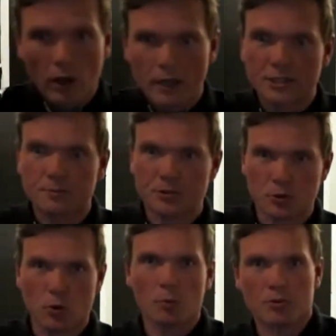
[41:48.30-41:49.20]
light's
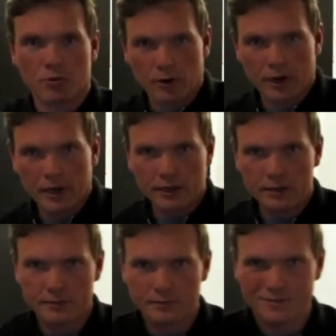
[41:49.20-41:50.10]
absorbed through it.
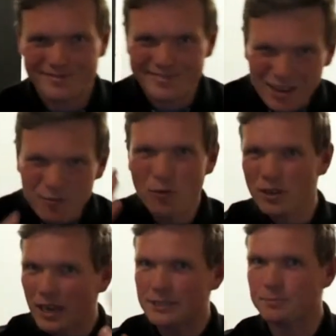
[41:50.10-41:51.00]
And therefore, the
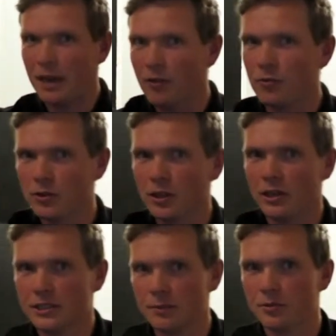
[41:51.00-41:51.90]
less powerful the
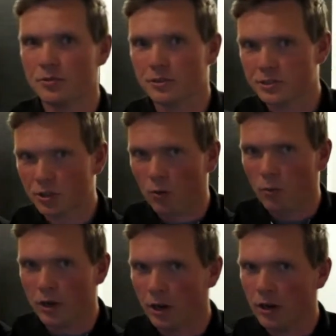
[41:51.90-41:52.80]
light's coming through. So it's got to
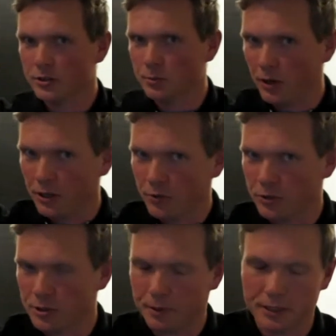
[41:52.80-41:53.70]
work harder. It's working
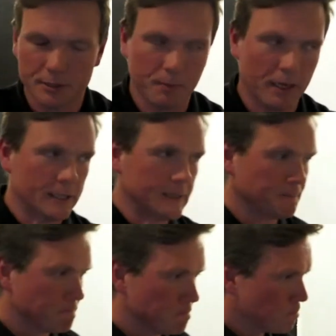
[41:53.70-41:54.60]
across a bigger space.
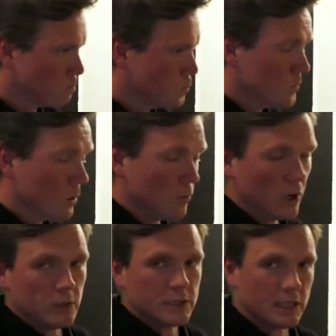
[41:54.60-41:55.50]
We'll
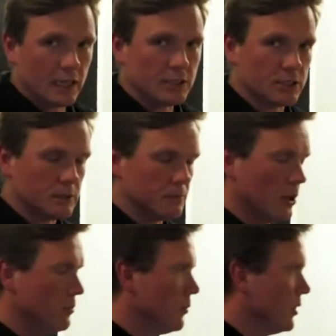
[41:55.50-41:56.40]
go into that in just a
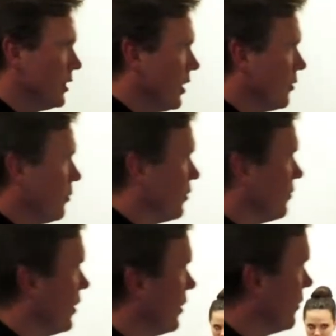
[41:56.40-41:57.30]
moment with another
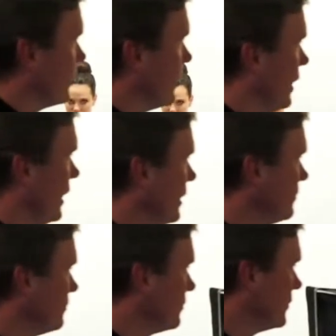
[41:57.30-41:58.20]
modifier that I've got here.
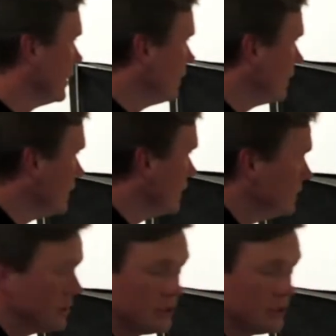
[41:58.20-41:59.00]
So